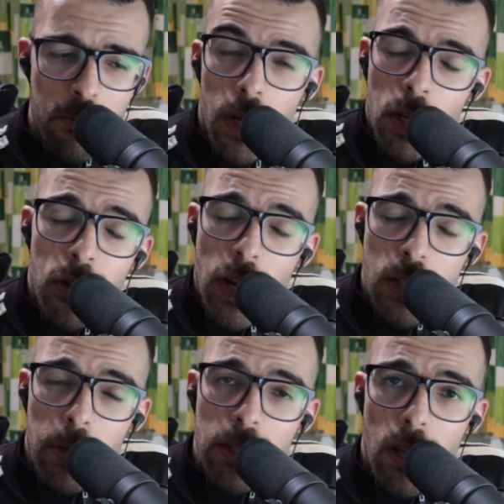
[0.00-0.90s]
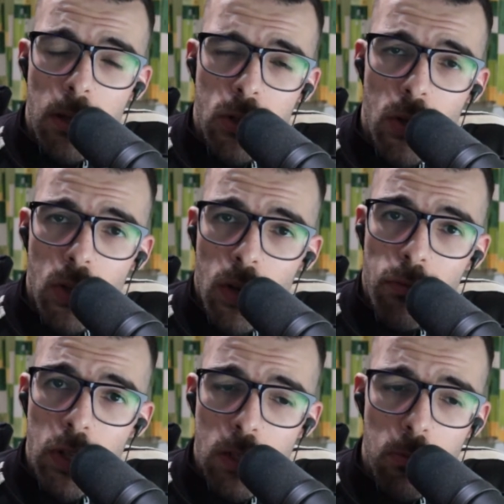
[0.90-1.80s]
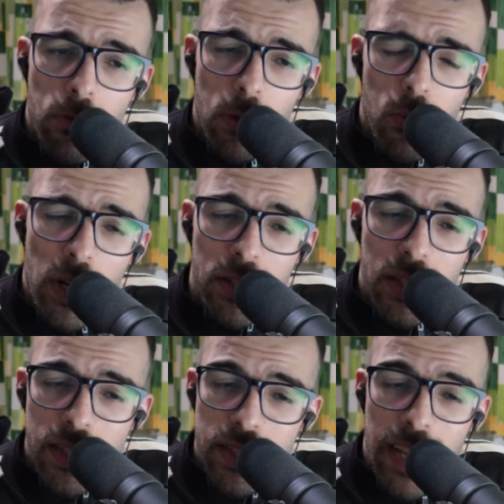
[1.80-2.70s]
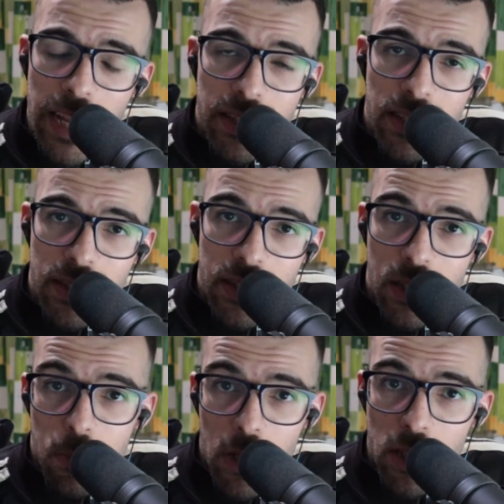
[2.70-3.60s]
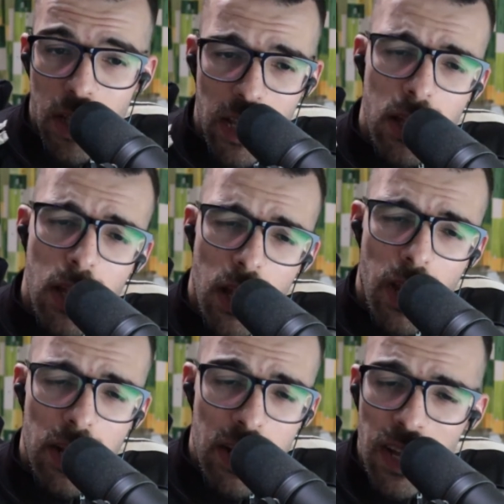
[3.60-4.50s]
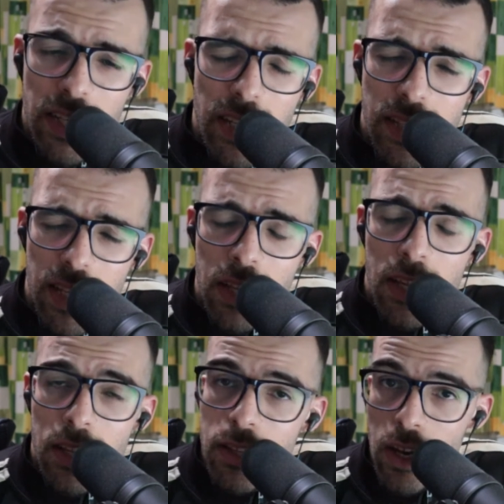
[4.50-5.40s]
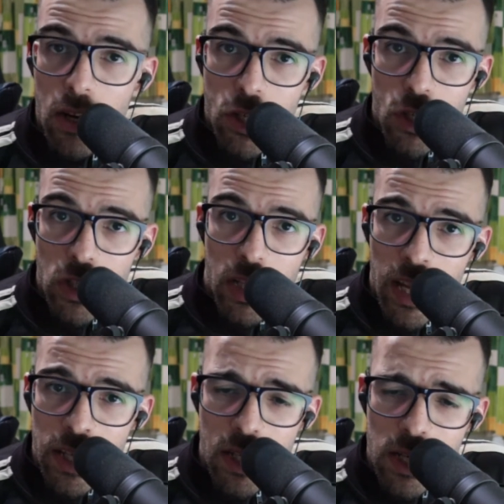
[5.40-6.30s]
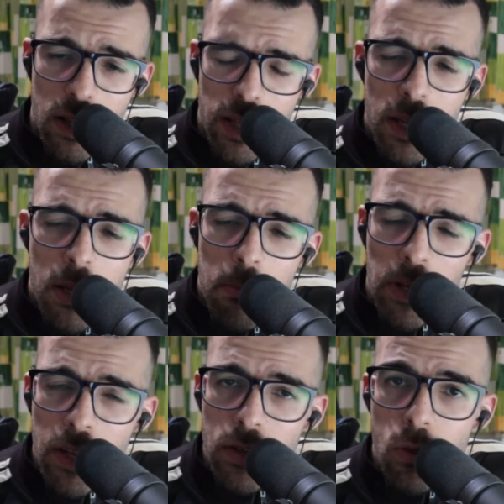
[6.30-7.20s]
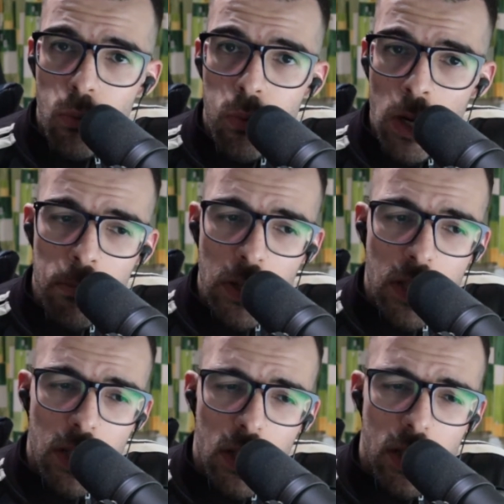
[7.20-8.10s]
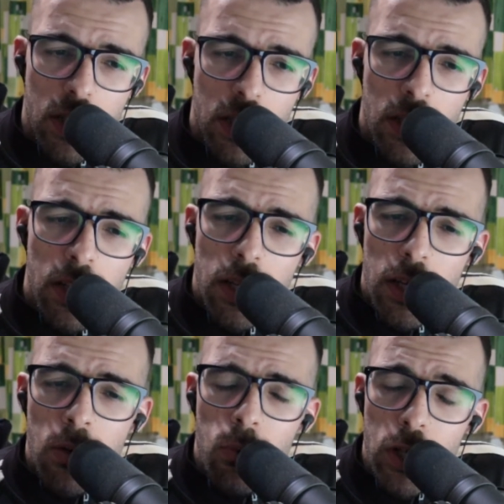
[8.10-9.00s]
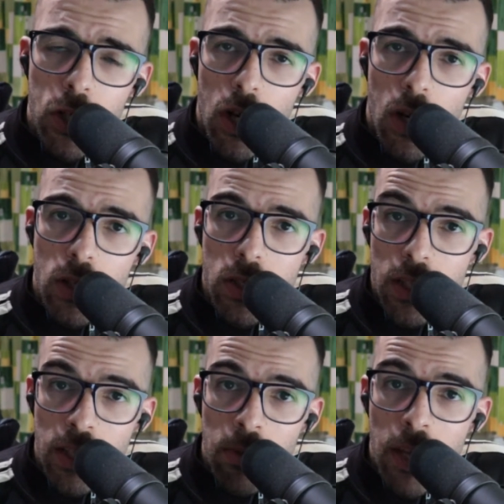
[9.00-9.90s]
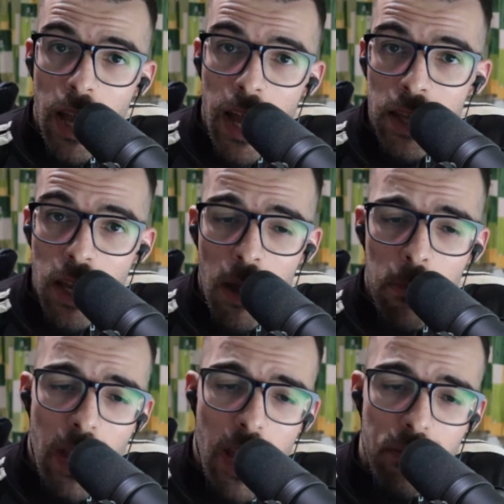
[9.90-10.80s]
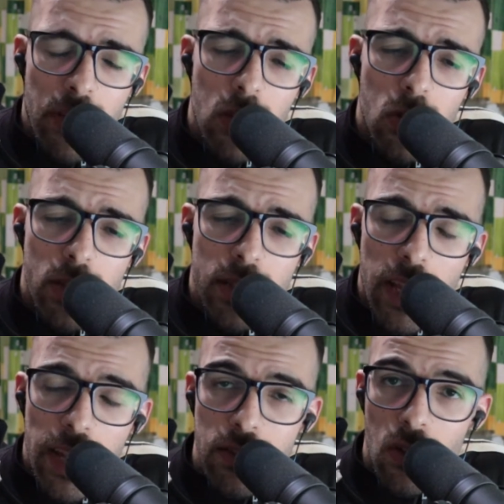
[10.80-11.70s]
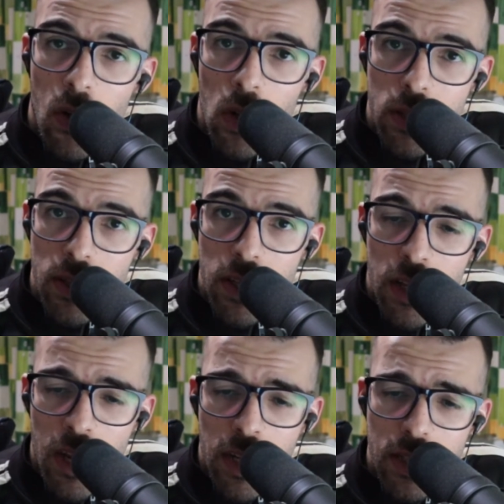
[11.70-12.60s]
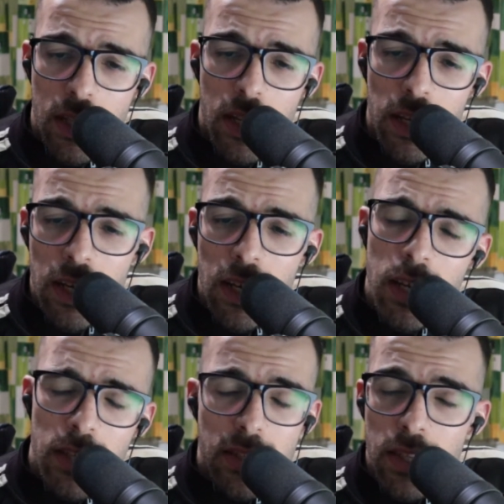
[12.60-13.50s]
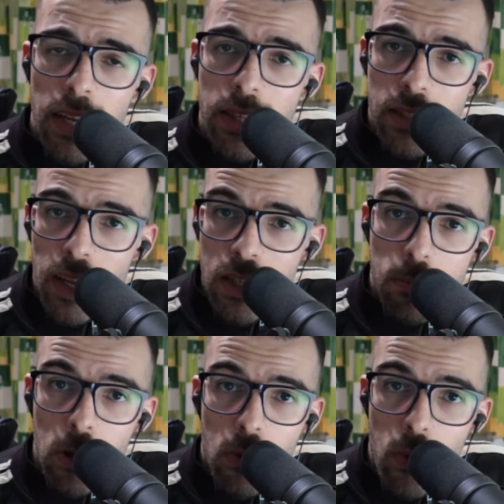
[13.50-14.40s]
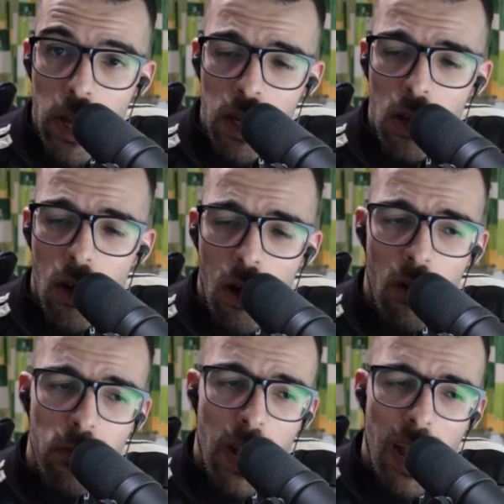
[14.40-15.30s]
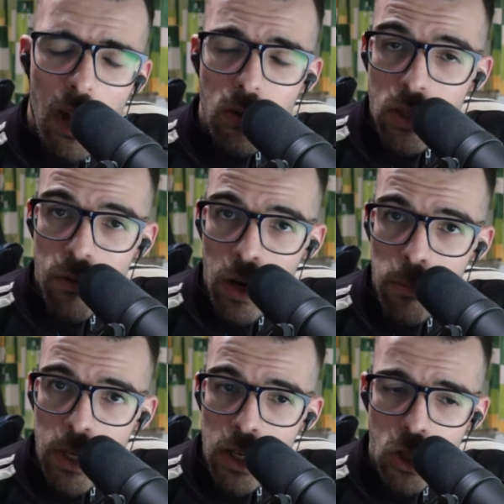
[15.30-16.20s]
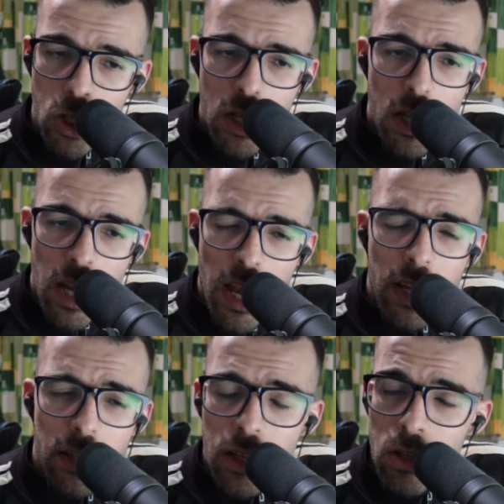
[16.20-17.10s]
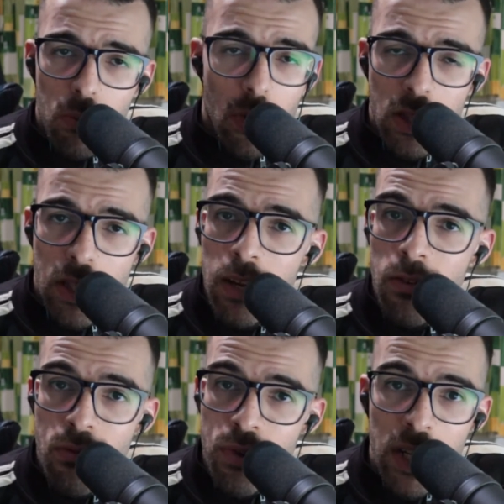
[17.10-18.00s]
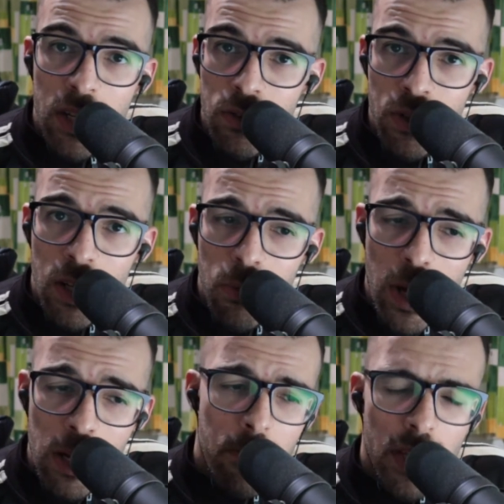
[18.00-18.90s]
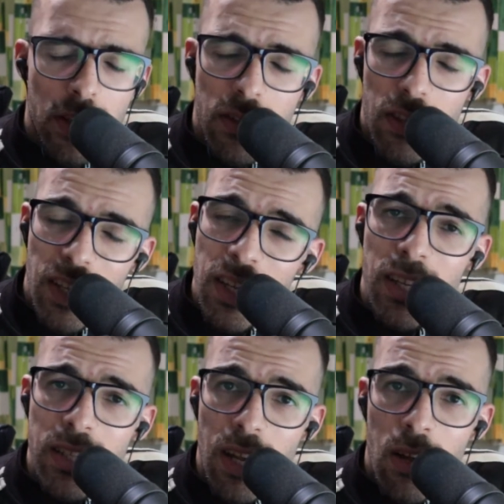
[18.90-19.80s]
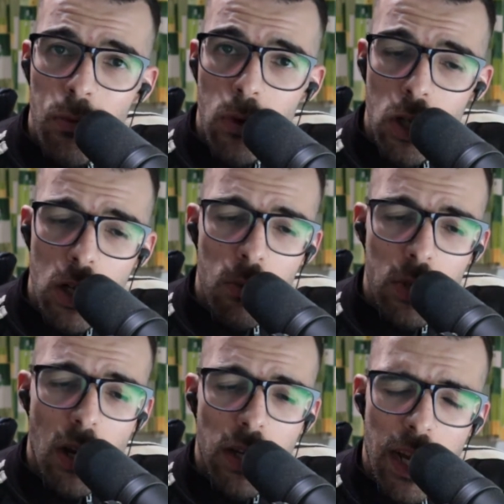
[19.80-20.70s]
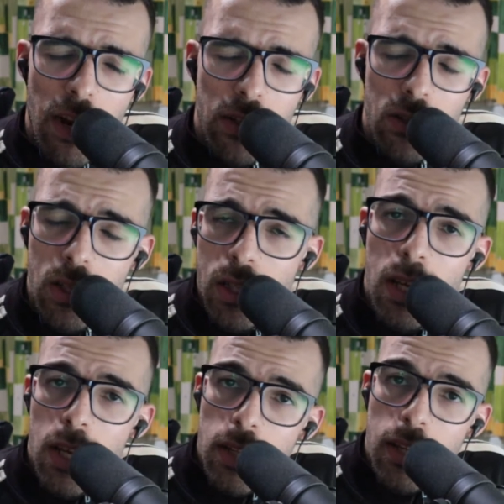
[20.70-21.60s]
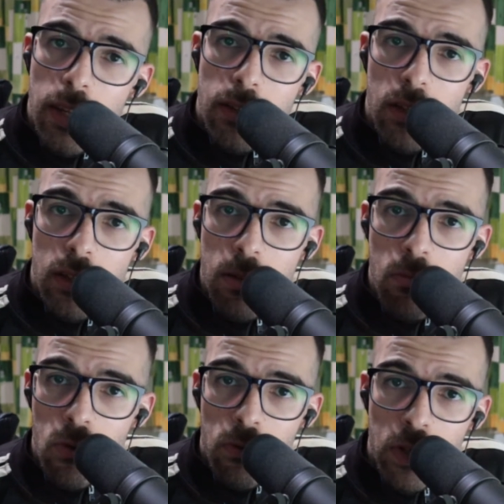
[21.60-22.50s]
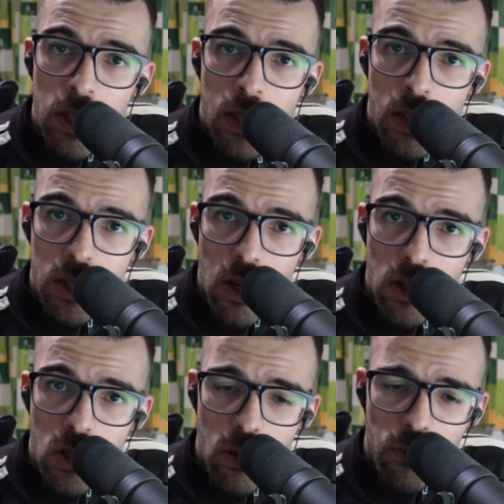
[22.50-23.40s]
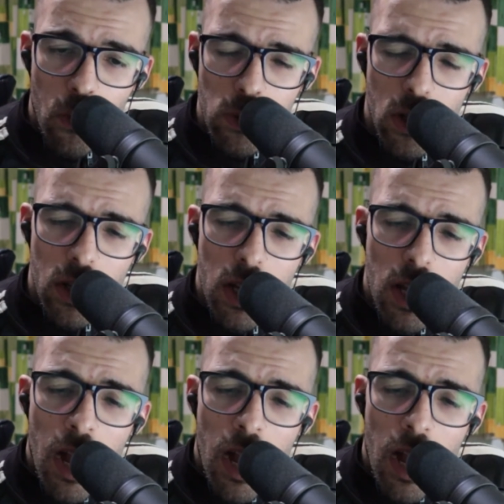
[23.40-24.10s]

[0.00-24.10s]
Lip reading: Another aspect I enjoyed of this movie were the skating scenes per se. Like I said, they are shot excellently, but there is one particular scene in which our team end up having to skate on thin ice. Again, this is a textbook way of how to develop tension, and it was done really, really well. It is unfortunately with our characters that the movie starts to falter.